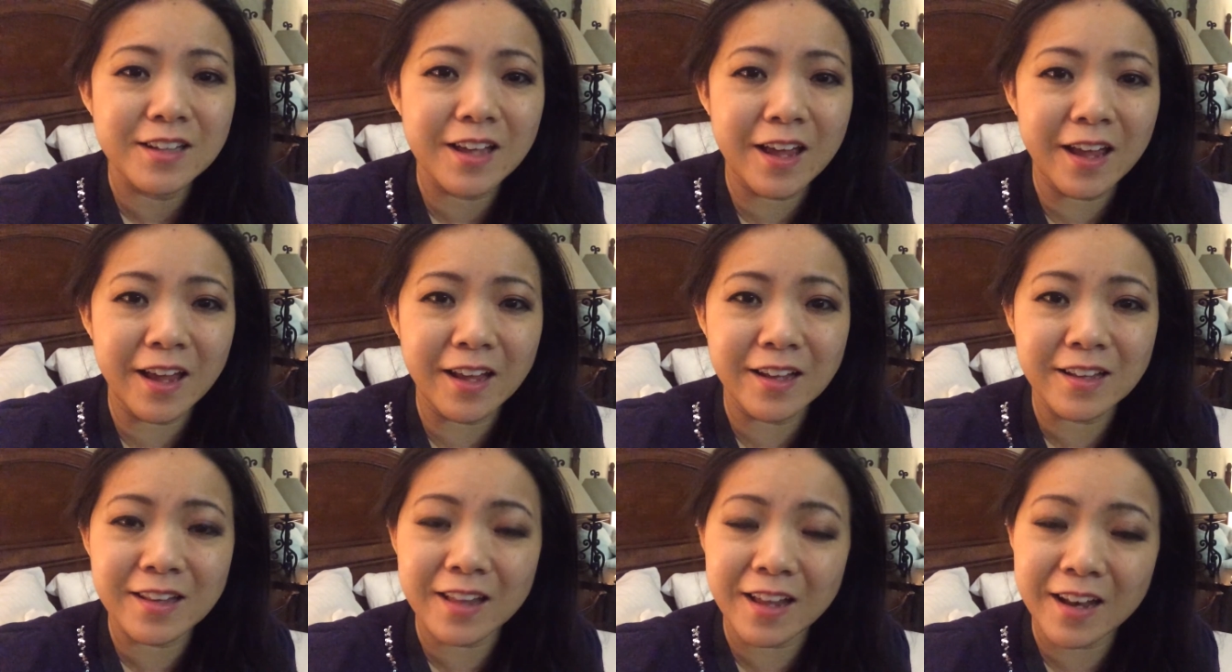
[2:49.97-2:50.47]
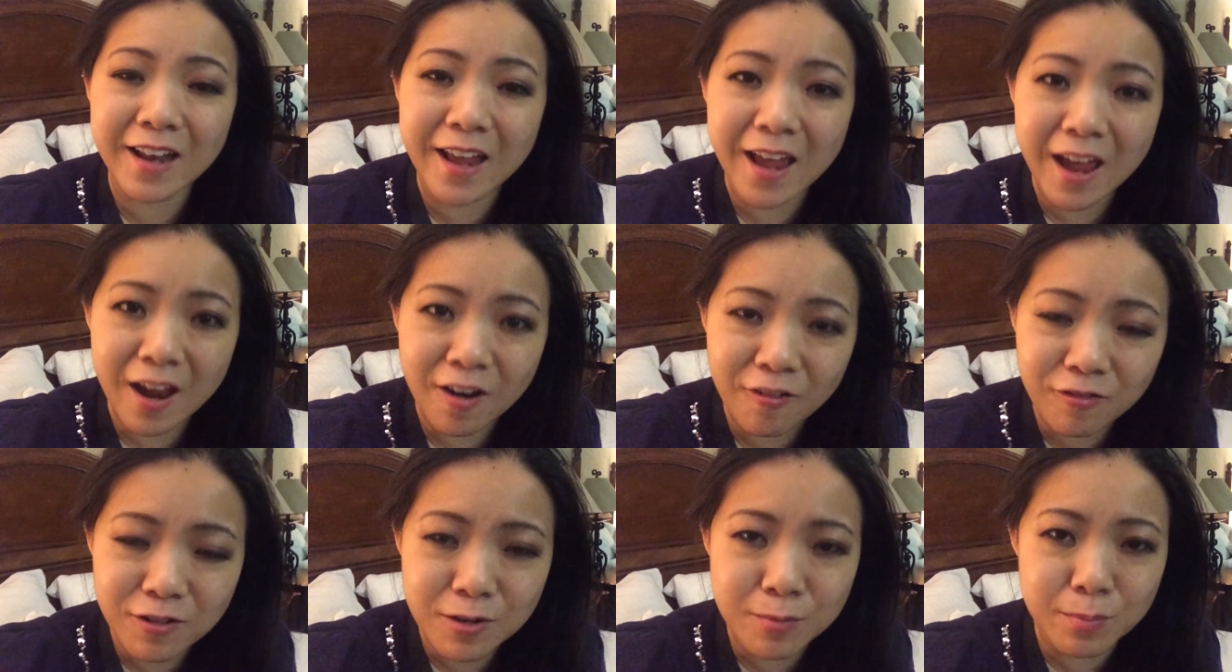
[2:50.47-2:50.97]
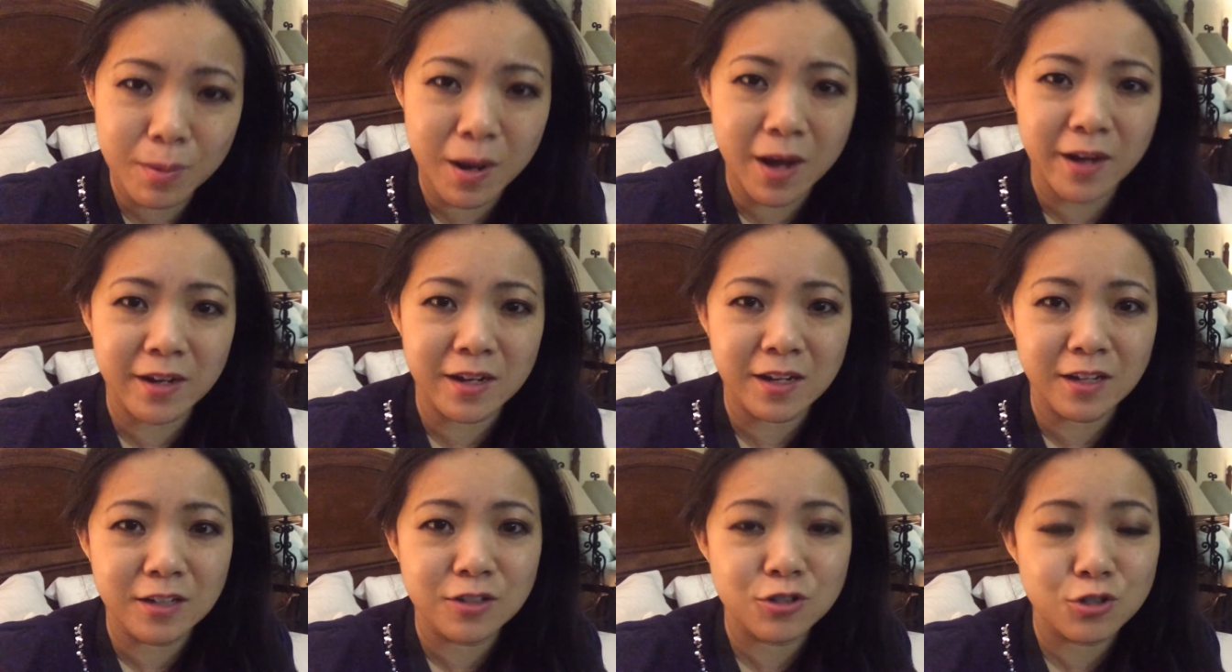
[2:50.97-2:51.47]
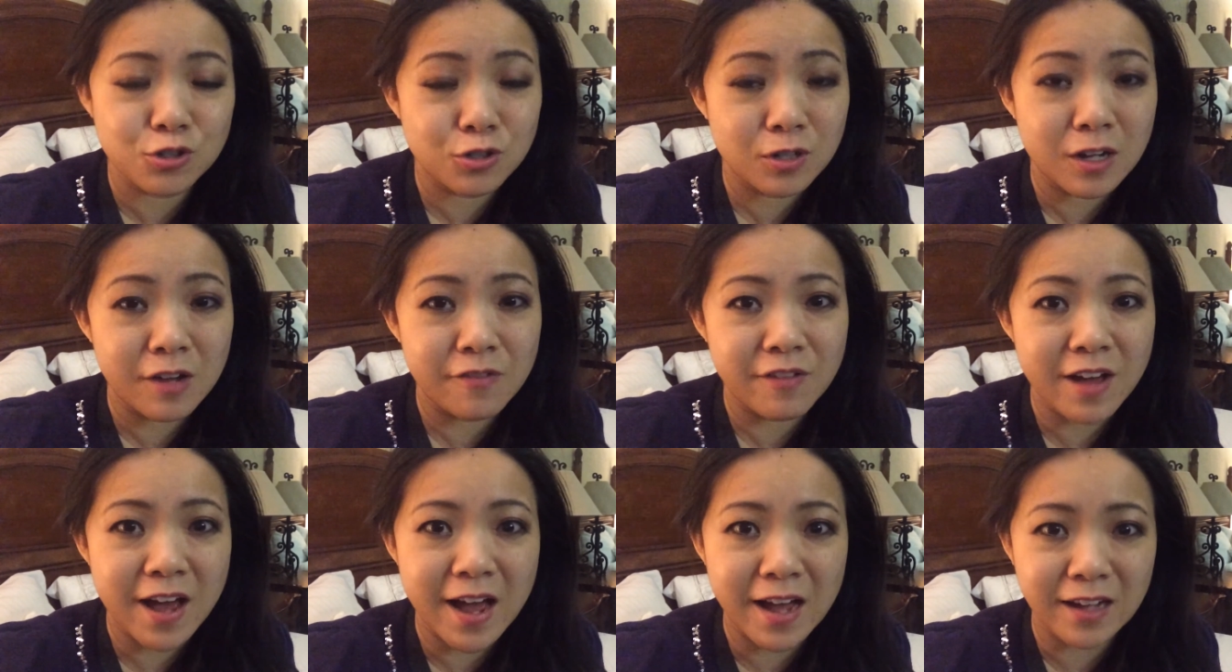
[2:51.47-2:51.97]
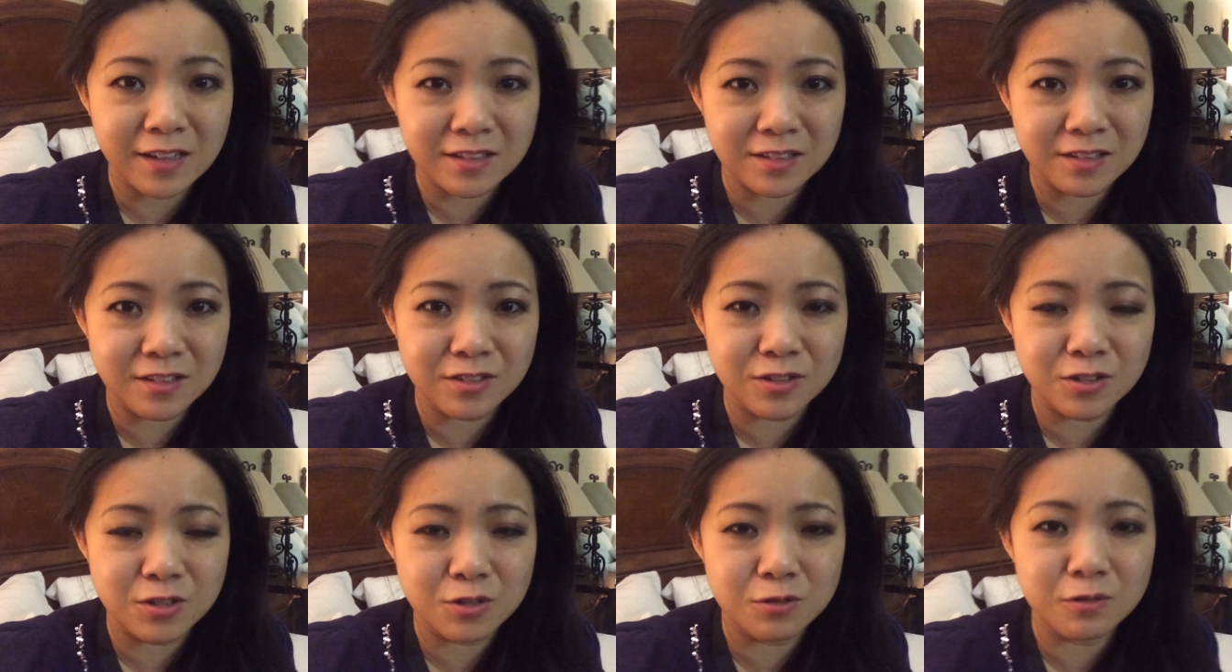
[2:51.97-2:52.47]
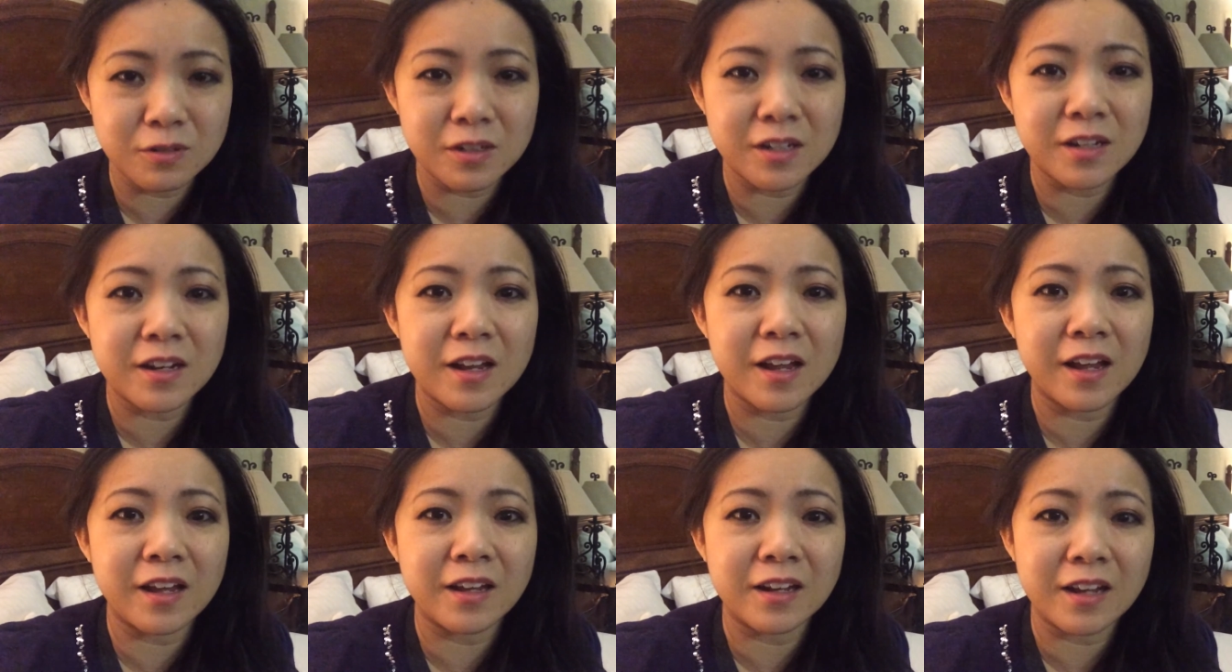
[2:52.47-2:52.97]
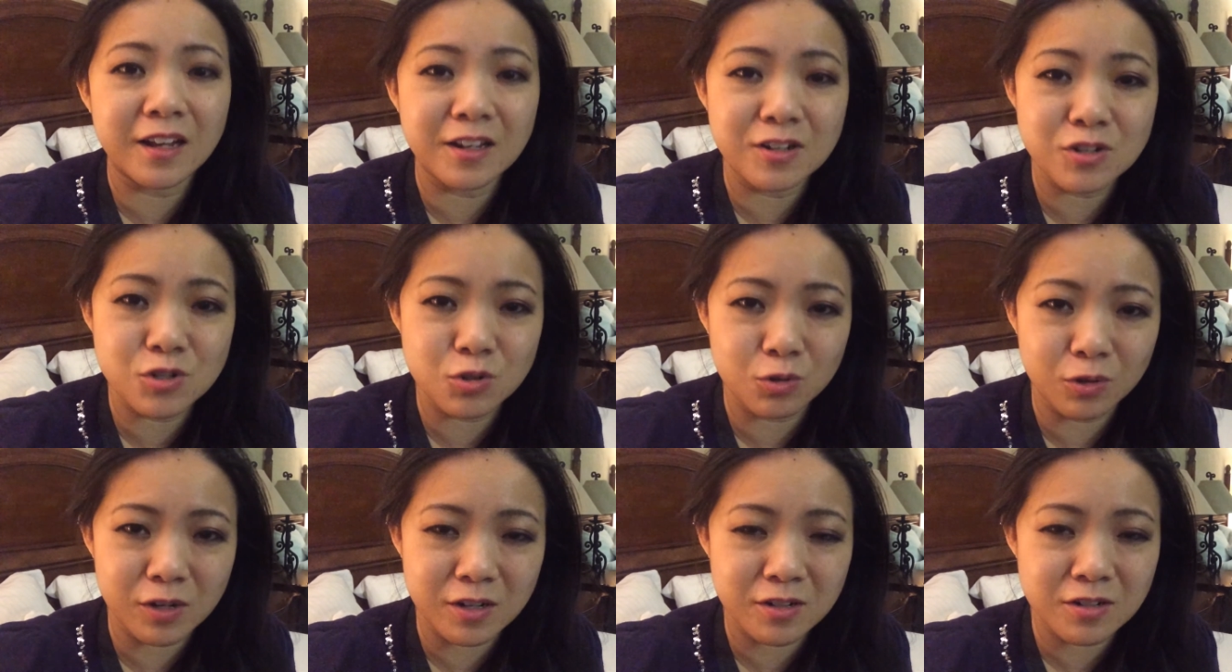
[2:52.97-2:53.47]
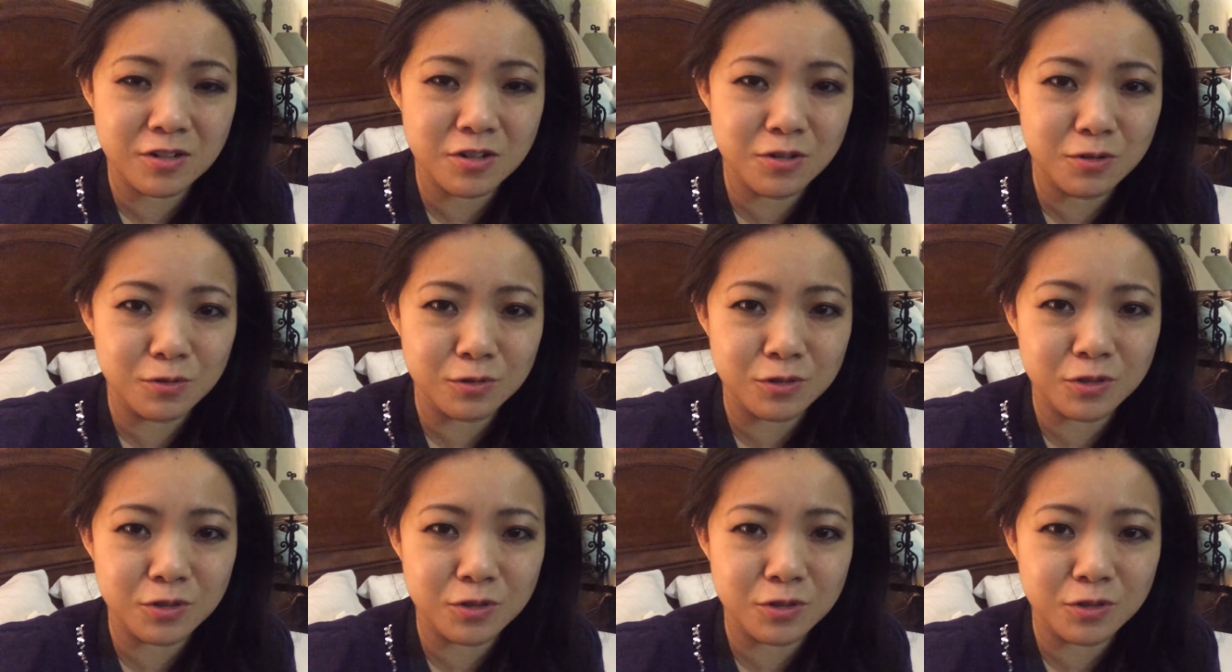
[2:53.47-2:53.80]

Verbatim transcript: and that everybody should have access to it and enjoy it too.